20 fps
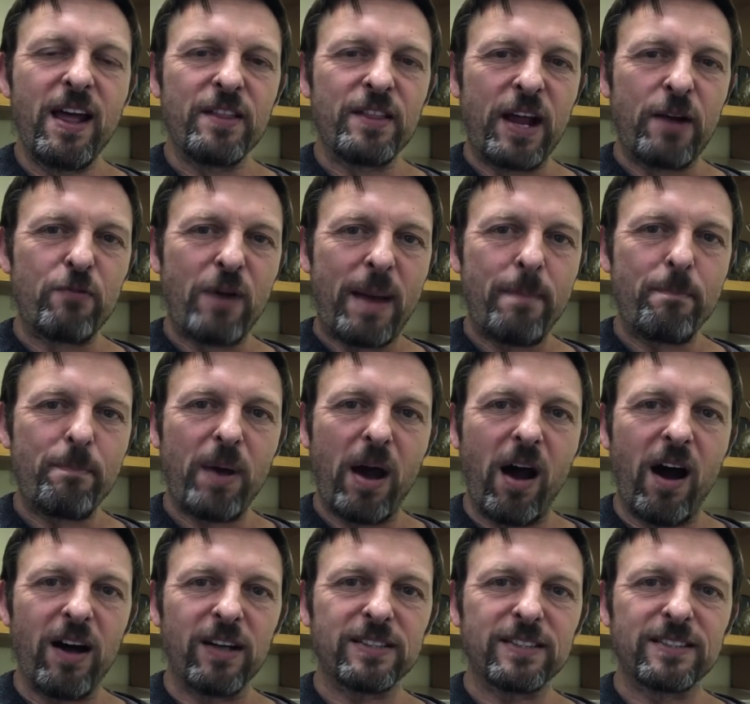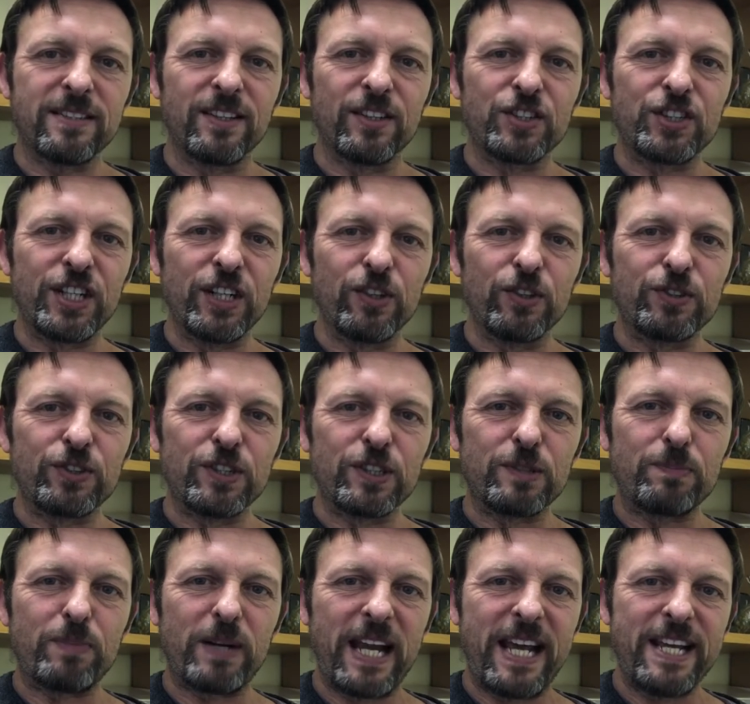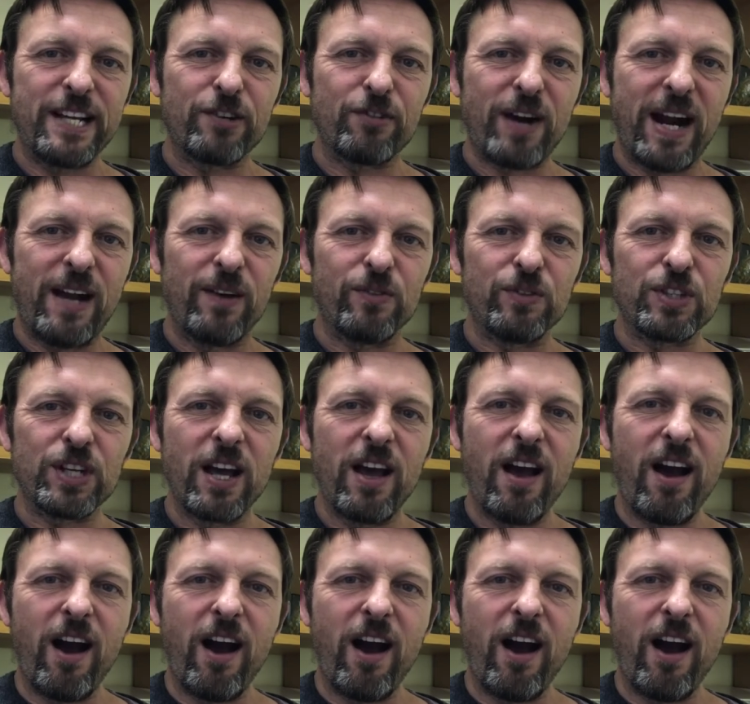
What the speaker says: They ran past the children's playground,